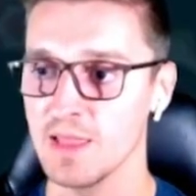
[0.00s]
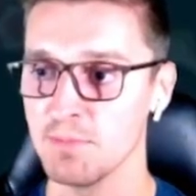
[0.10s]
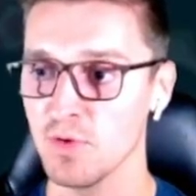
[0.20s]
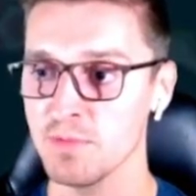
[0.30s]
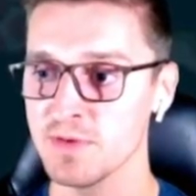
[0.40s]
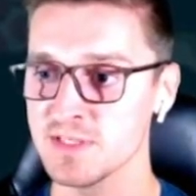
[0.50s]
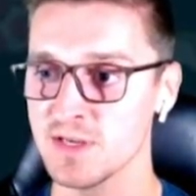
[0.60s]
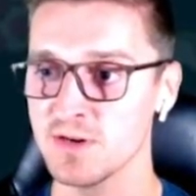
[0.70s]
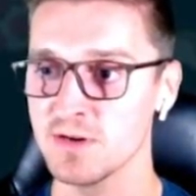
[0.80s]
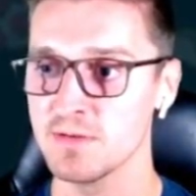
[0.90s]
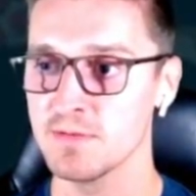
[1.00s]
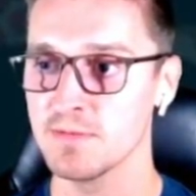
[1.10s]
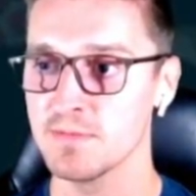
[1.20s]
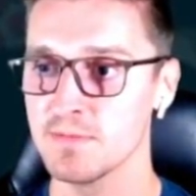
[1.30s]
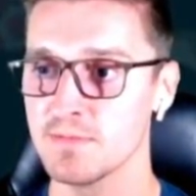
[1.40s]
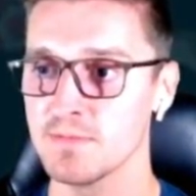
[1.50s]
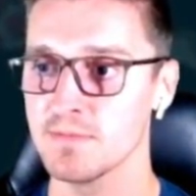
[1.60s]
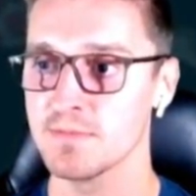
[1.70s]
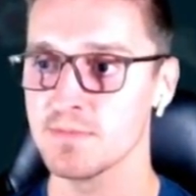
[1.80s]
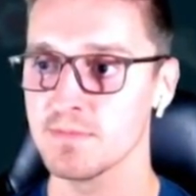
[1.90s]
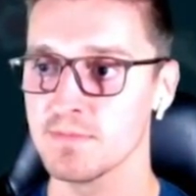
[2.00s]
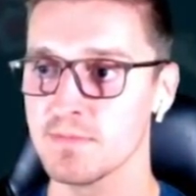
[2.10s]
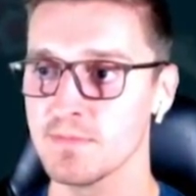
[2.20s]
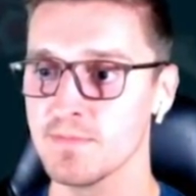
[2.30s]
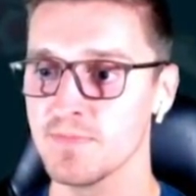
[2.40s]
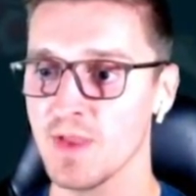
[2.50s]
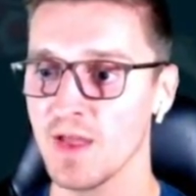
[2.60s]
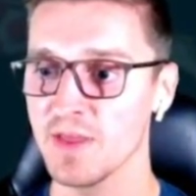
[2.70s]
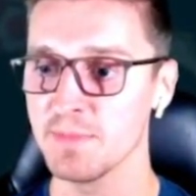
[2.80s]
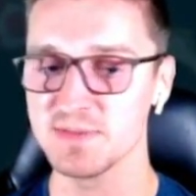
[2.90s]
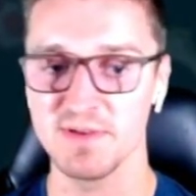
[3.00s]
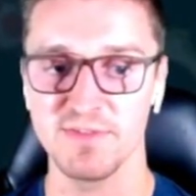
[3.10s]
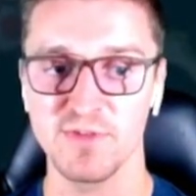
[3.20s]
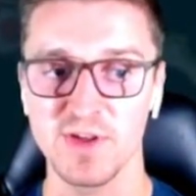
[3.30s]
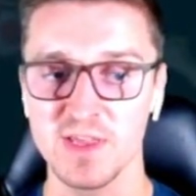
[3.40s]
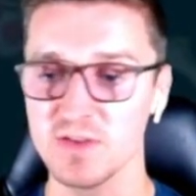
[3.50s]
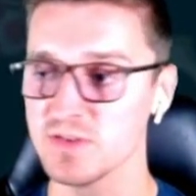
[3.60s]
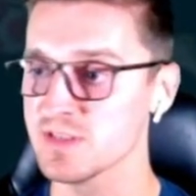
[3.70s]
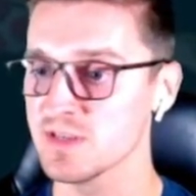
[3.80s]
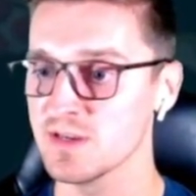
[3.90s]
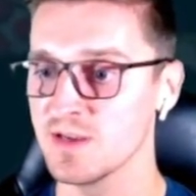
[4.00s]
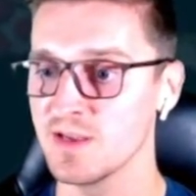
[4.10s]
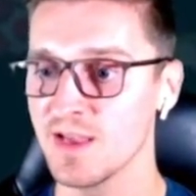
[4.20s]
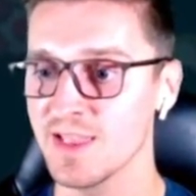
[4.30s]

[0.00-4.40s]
I added to the team with a single Ultra Ball before moving on to take on the Fortress City Gym,